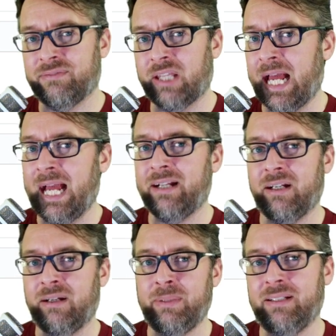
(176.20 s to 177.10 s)
of lag.
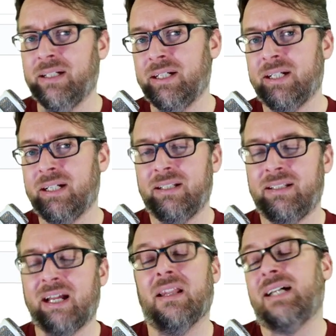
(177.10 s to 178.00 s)
I mean,
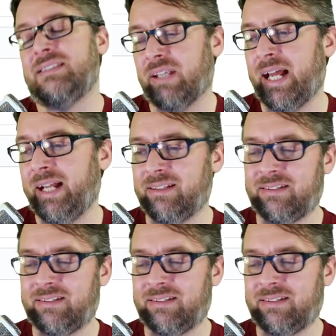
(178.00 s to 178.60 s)
not lots of lag.